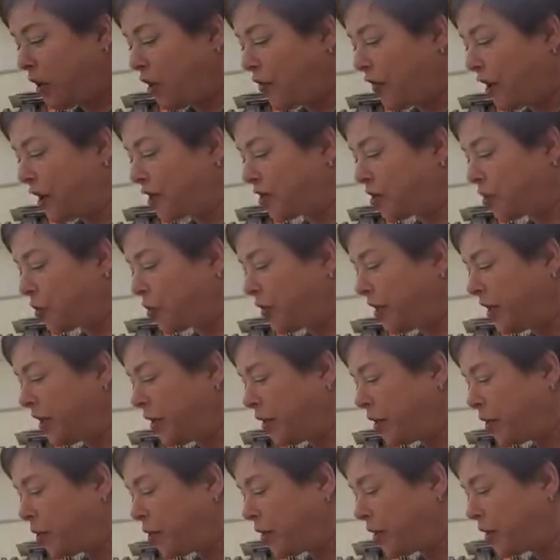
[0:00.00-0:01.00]
All right, so we
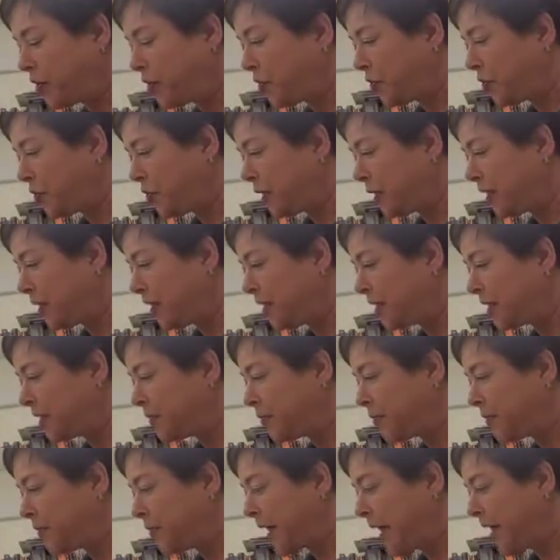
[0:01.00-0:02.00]
are going to read
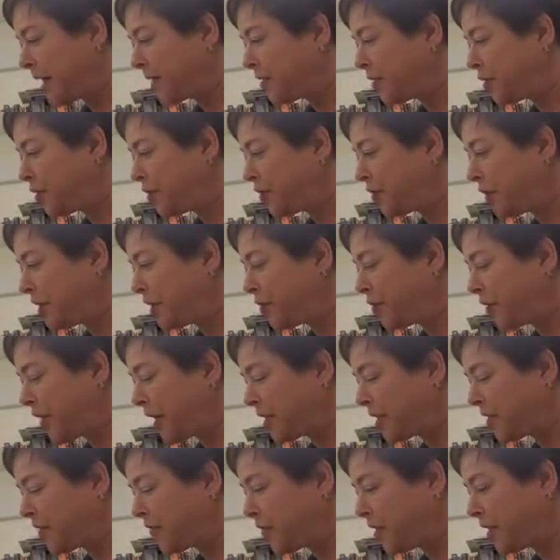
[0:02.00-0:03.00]
this passage, Free
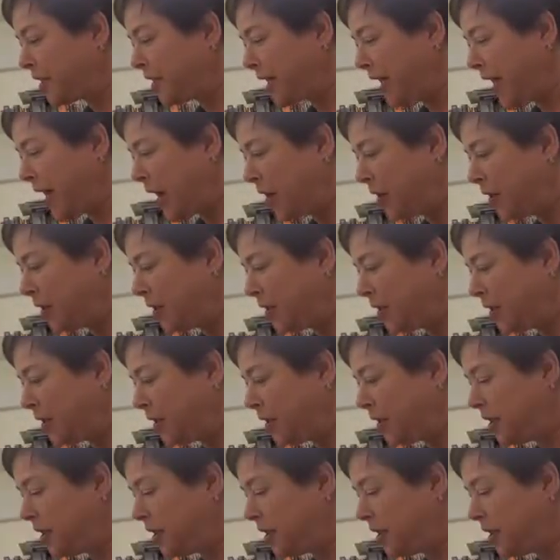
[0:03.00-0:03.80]
Transfer, aloud.